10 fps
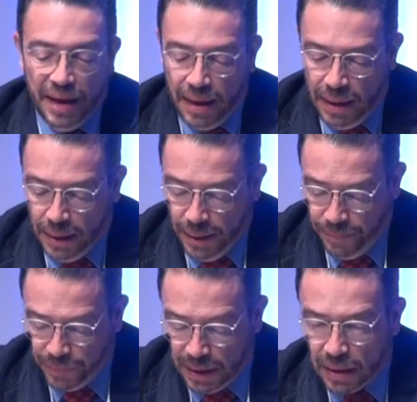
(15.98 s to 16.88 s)

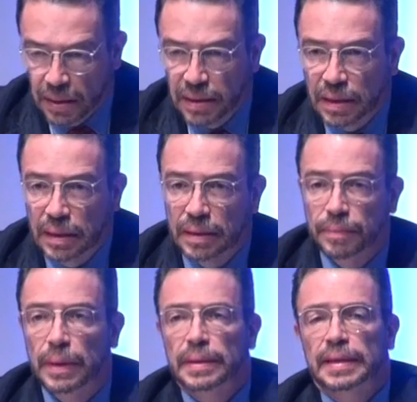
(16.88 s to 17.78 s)
Um, the,
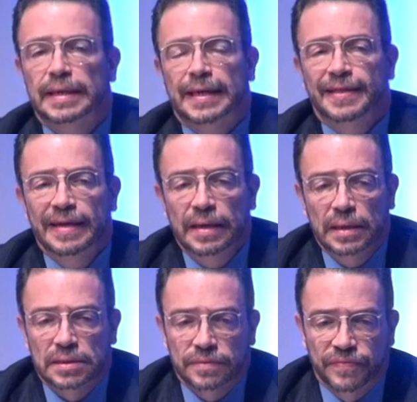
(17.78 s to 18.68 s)
I think
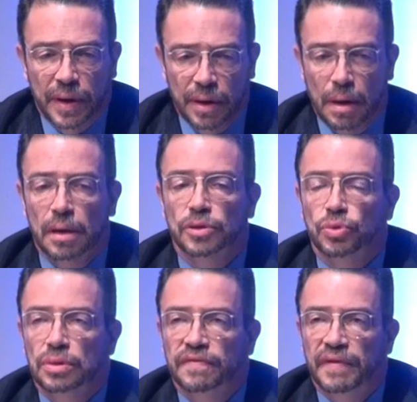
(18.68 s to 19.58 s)
it's very hard
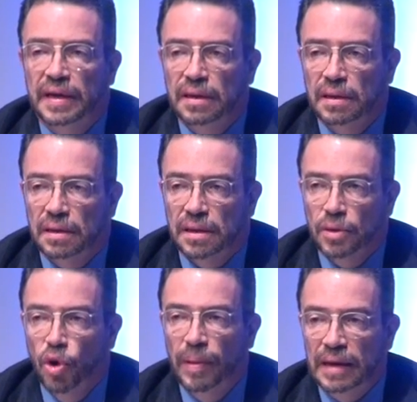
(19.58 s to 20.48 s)
to define the
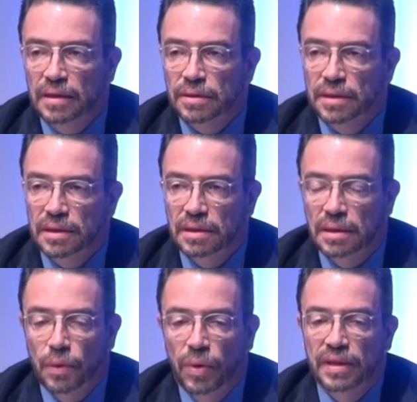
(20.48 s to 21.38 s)
global internet
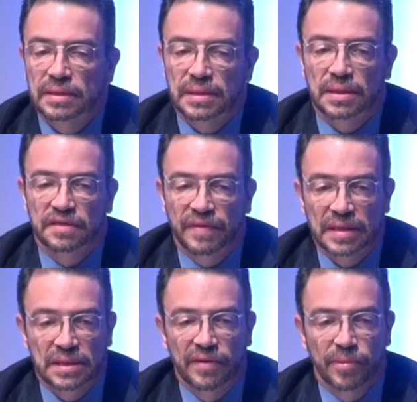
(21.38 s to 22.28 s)
in a way that
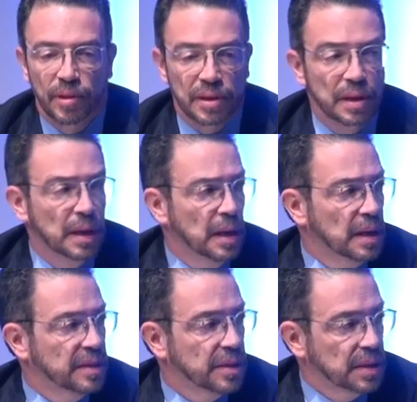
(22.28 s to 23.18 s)
satisfies everybody.
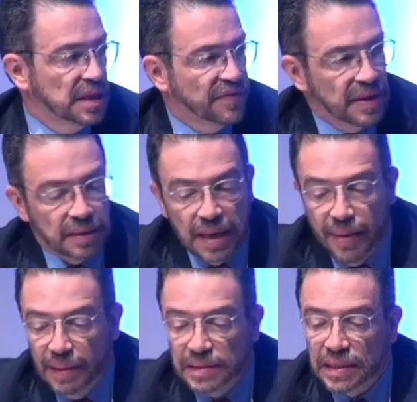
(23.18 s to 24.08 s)
There are different
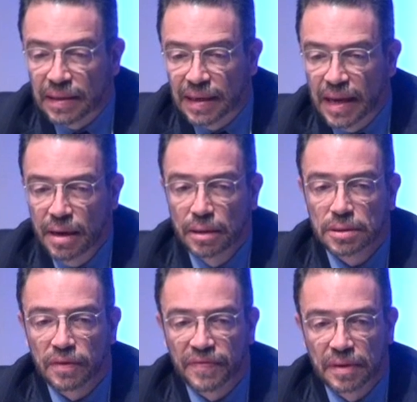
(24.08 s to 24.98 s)
levels and
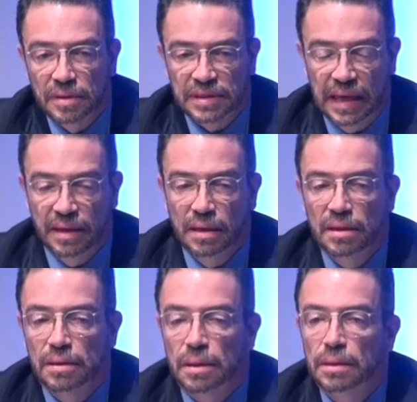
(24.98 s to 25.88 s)
layers of understanding.
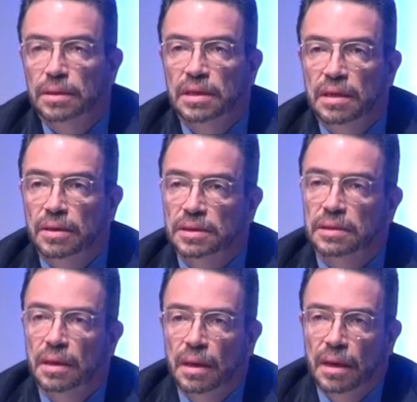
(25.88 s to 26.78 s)
There are
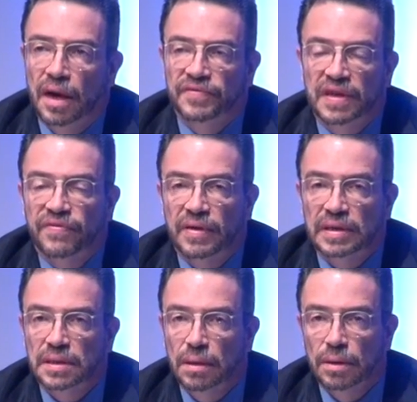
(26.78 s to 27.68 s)
years of
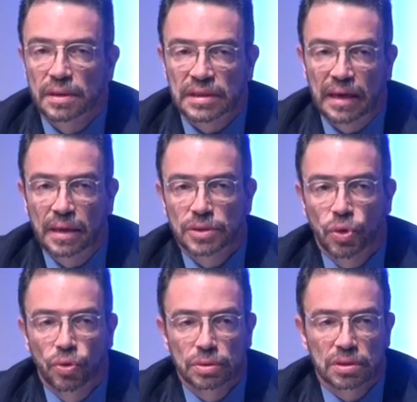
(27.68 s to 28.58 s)
difference in understanding,
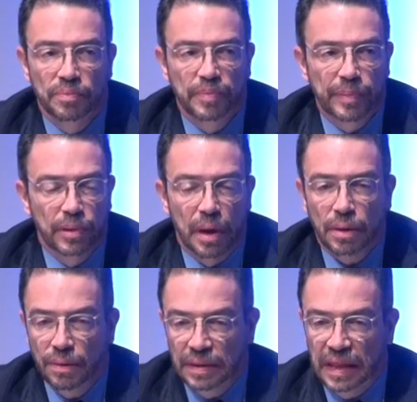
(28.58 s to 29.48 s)
so some people are
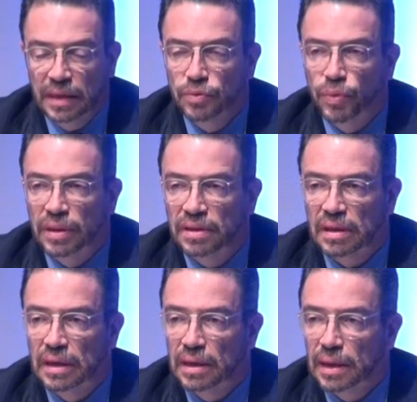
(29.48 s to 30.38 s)
content with
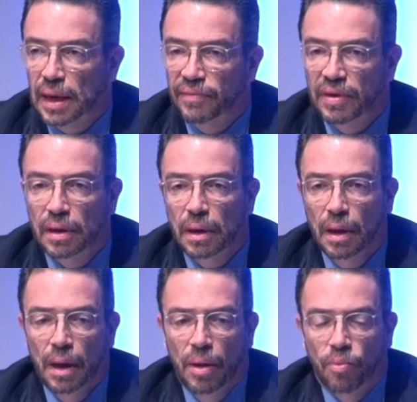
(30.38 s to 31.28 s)
uh, having
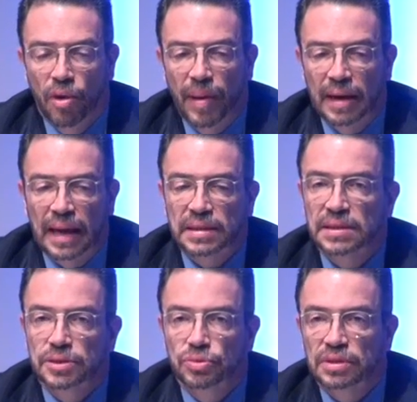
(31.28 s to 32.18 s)
mobile
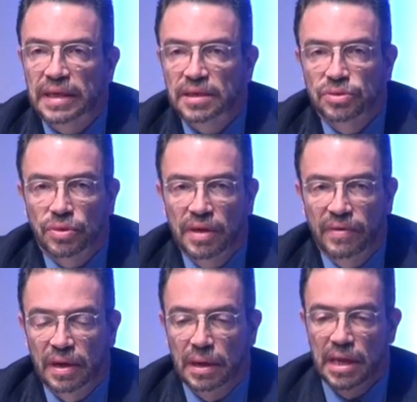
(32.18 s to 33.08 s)
access to text or
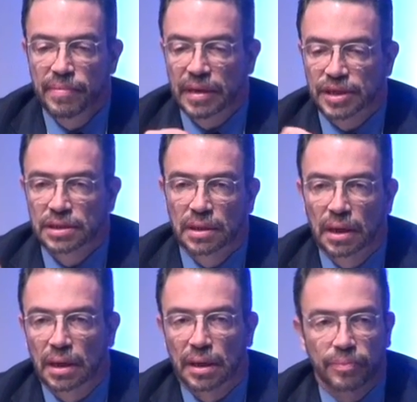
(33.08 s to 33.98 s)
even
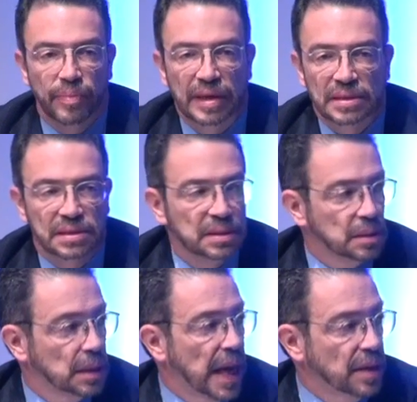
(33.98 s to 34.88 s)
image-based,
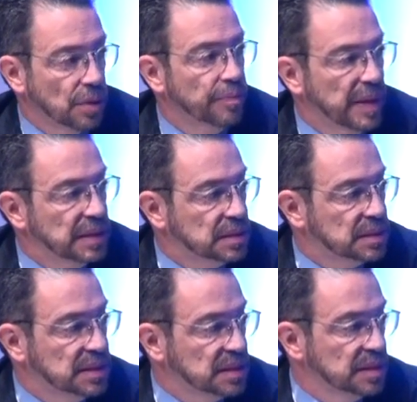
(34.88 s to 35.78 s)
uh, uh, icon-based
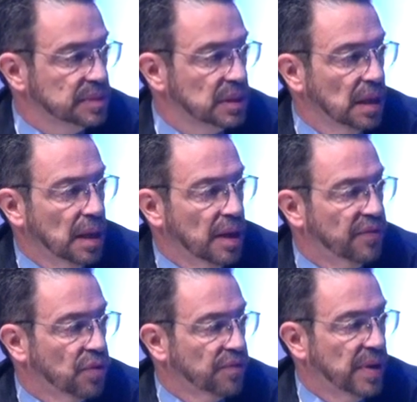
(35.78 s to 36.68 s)
systems
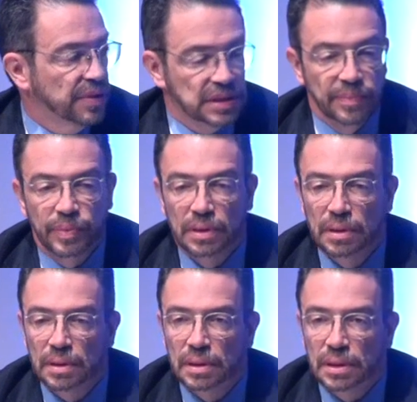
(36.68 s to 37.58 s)
for very
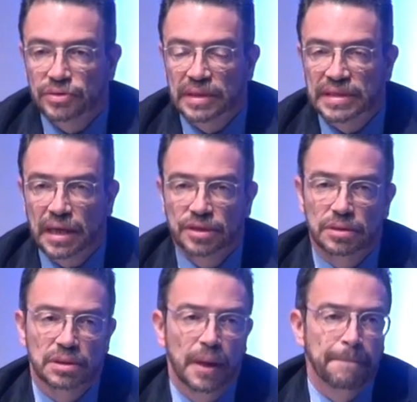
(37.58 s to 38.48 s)
simple uh,
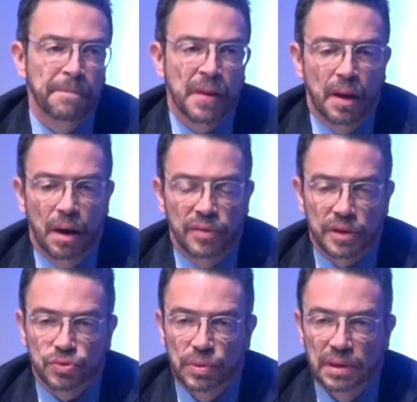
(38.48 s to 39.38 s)
transactions.
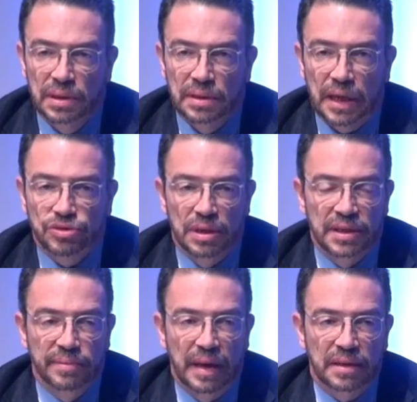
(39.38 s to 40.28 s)
Others will
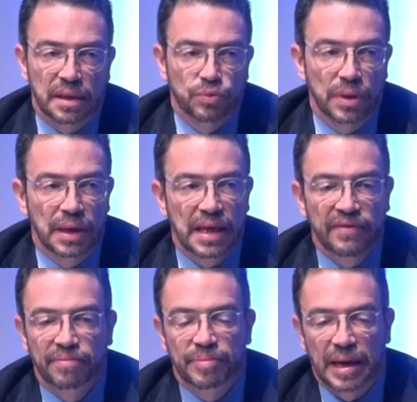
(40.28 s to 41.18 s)
actually demand that we
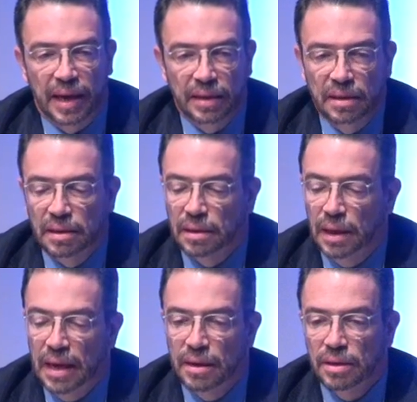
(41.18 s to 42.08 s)
leave behind
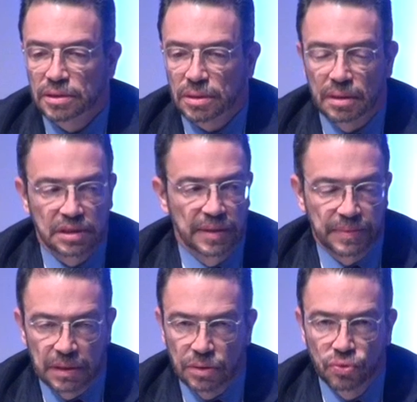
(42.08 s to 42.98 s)
the layers
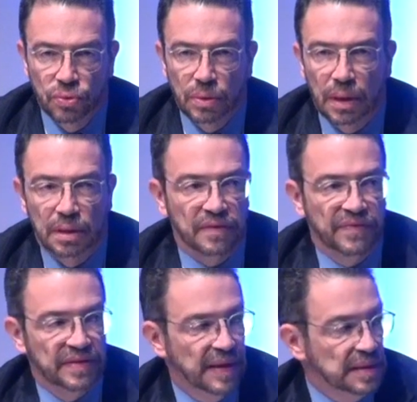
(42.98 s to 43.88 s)
concept and do a lot
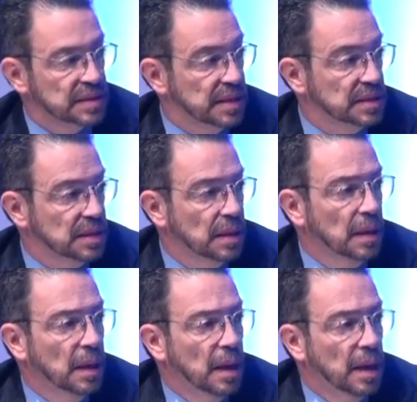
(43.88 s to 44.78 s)
of advanced things.
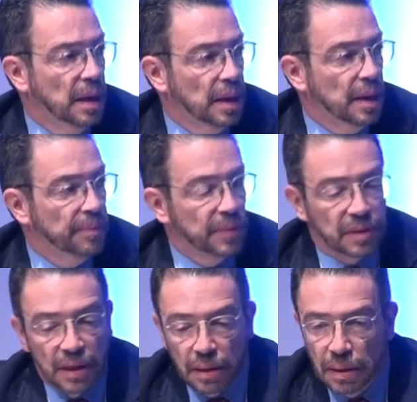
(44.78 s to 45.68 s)
Uh,
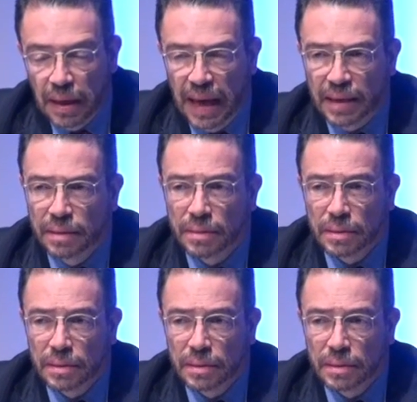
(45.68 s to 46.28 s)
the, uh,